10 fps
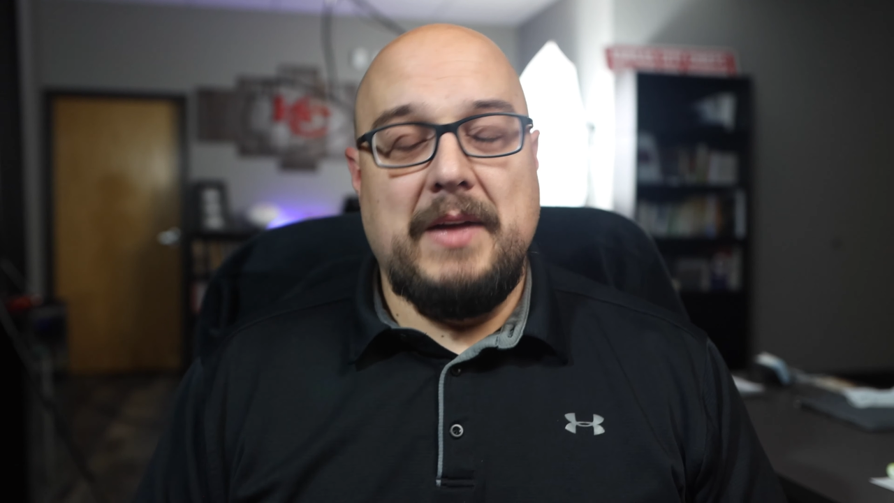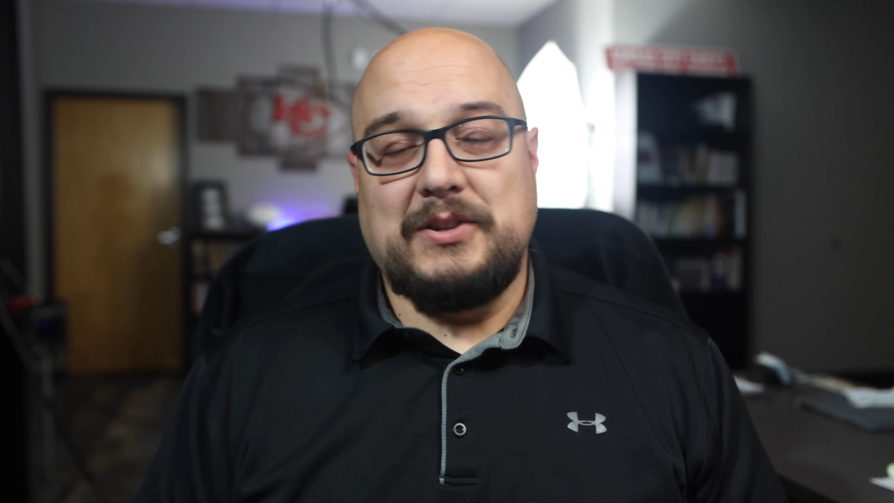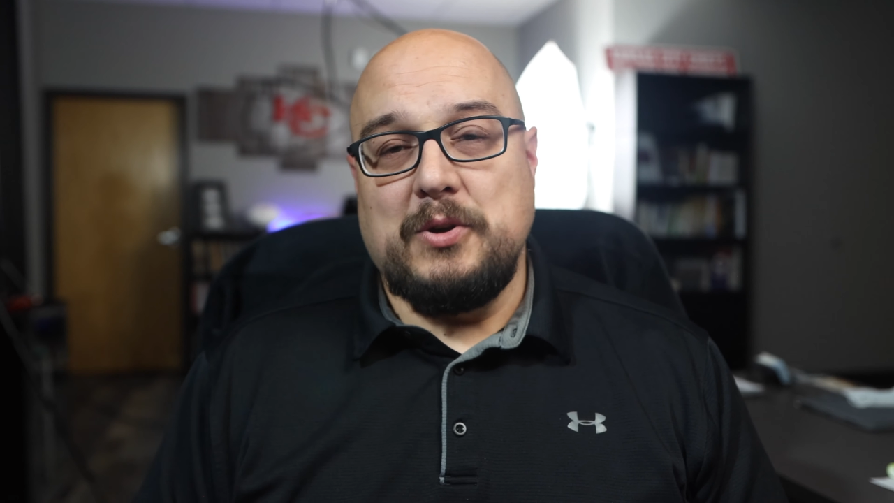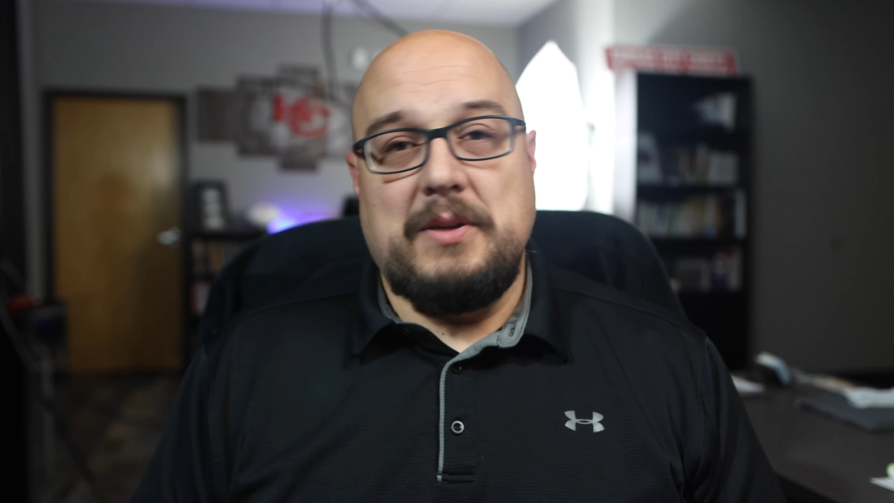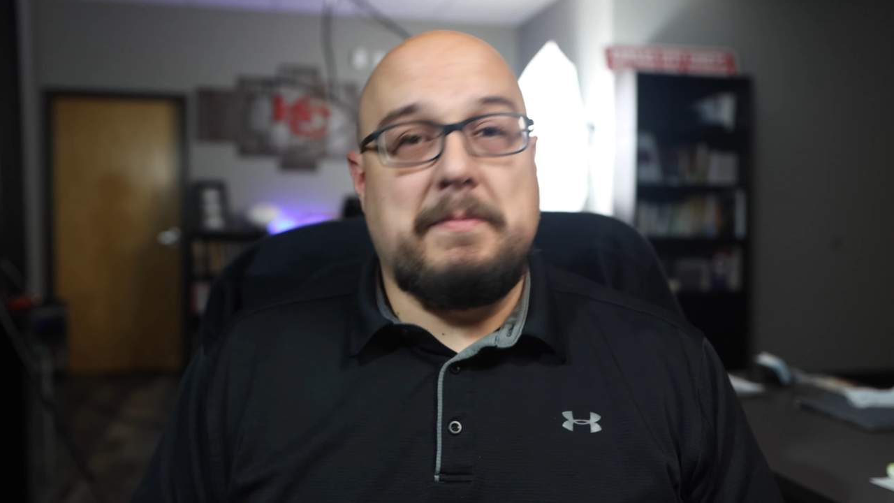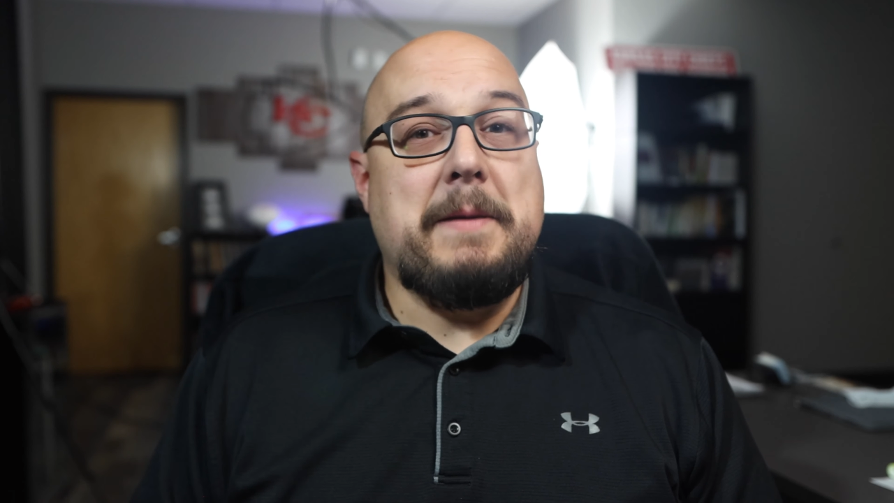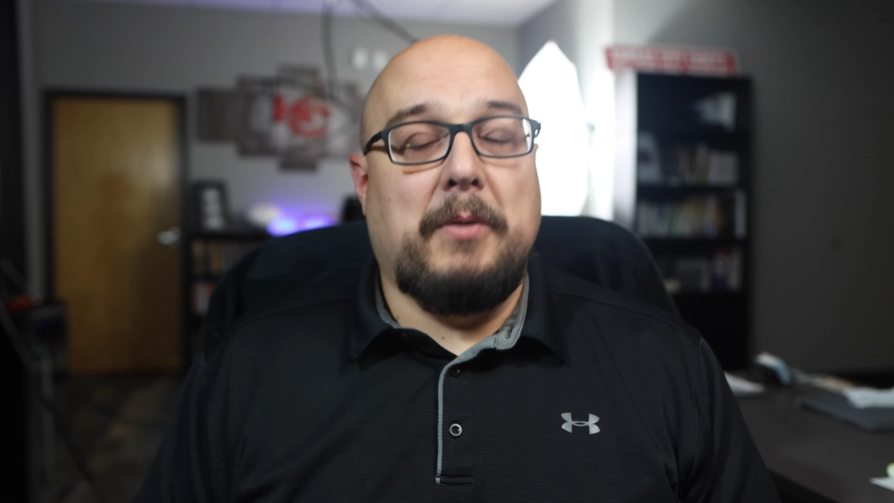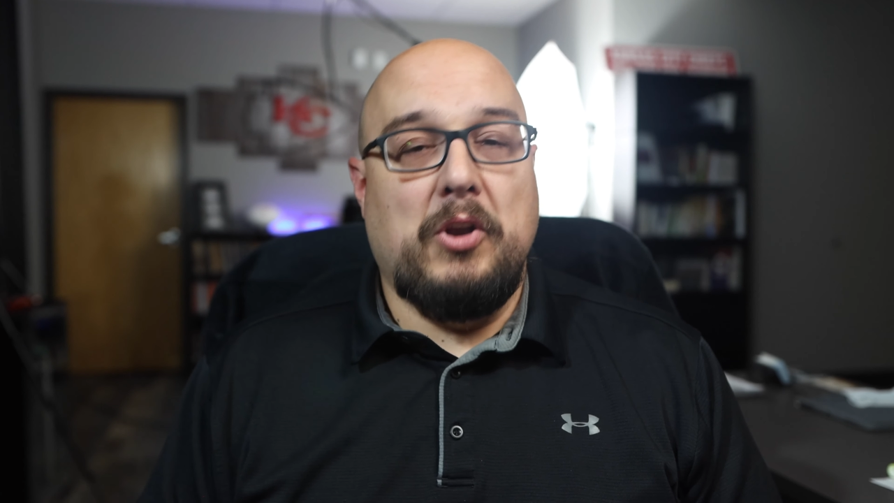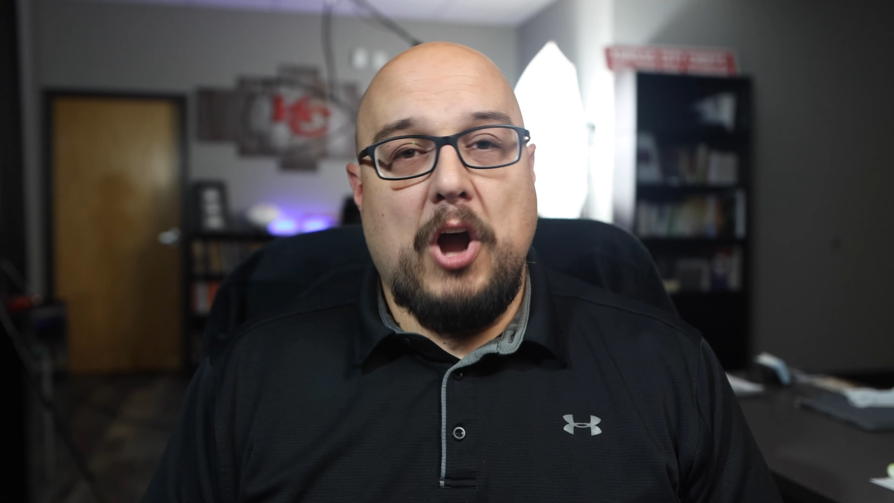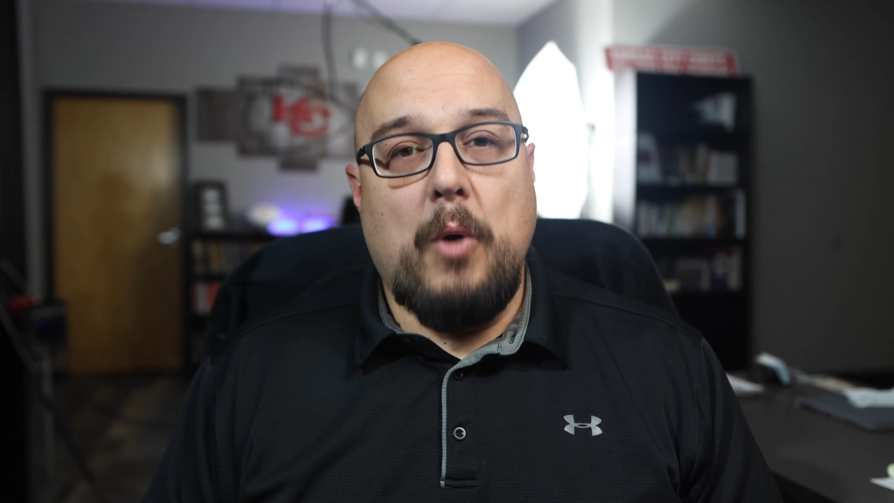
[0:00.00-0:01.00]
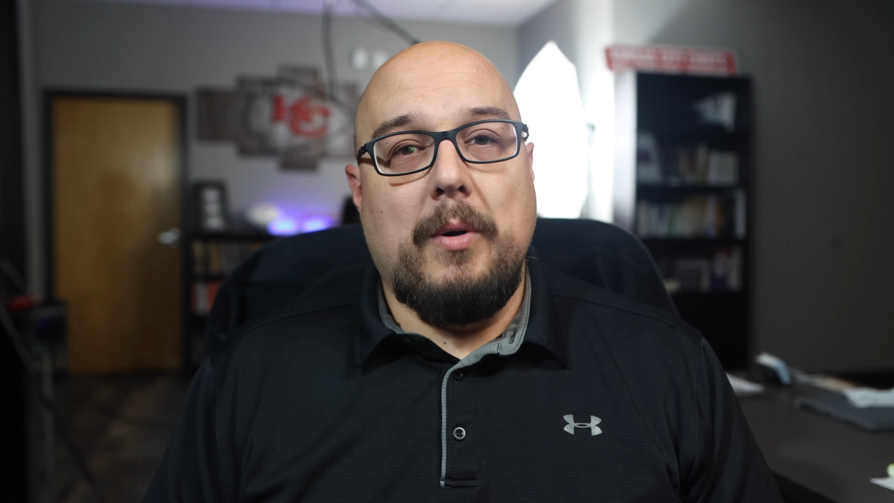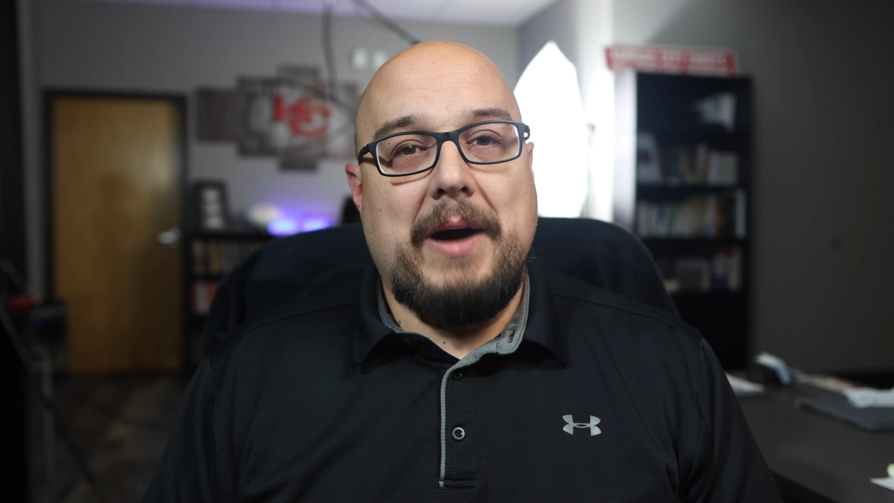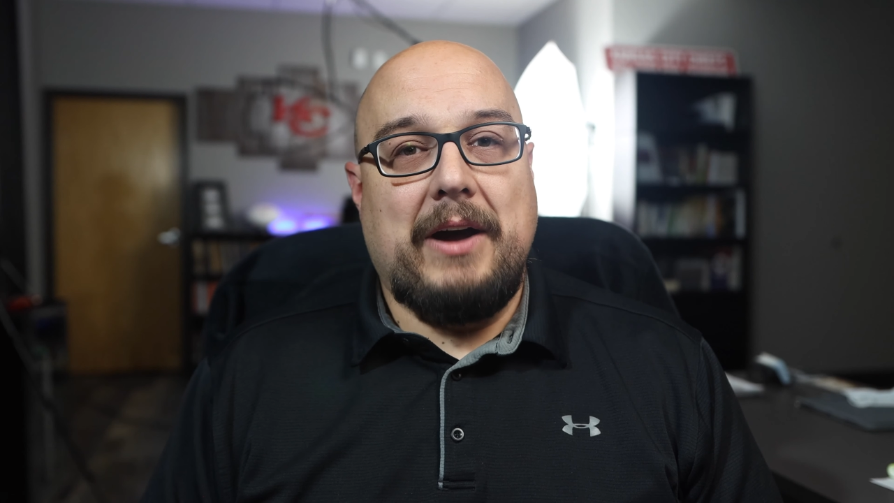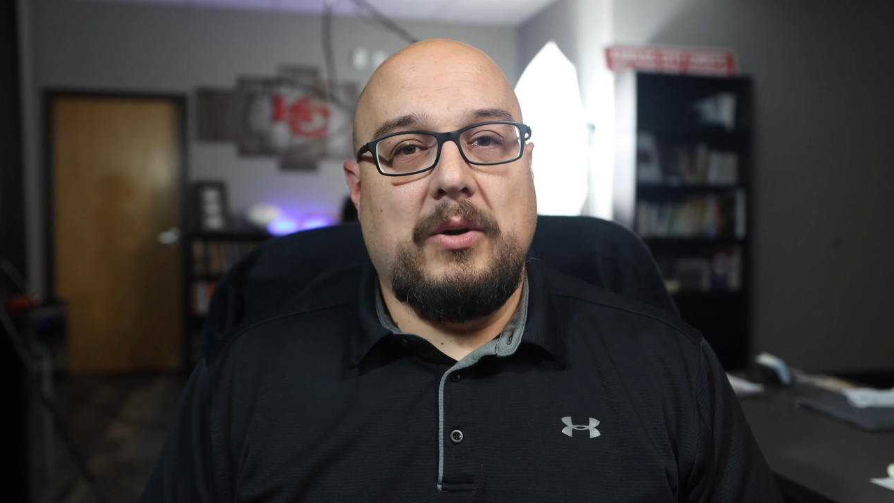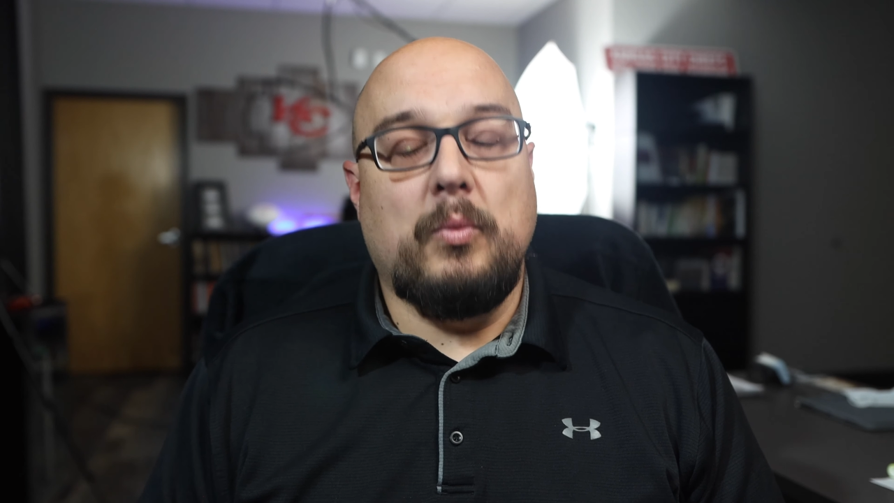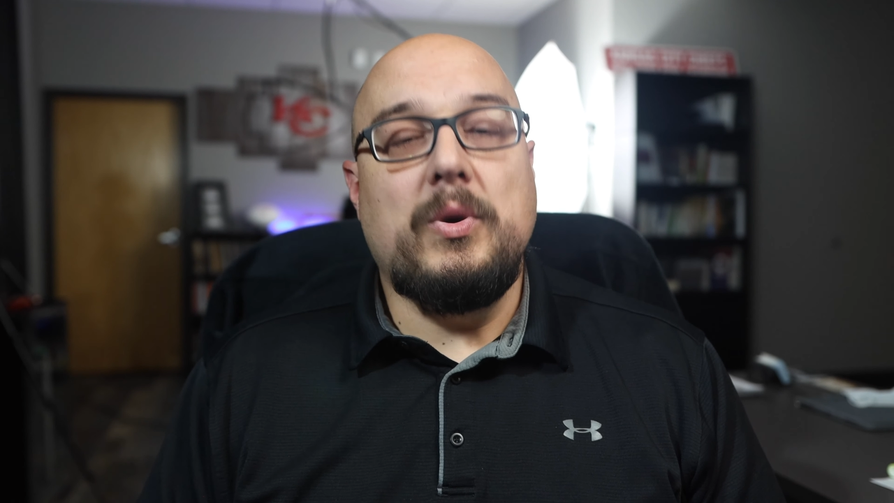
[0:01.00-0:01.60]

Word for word: so that people know about it.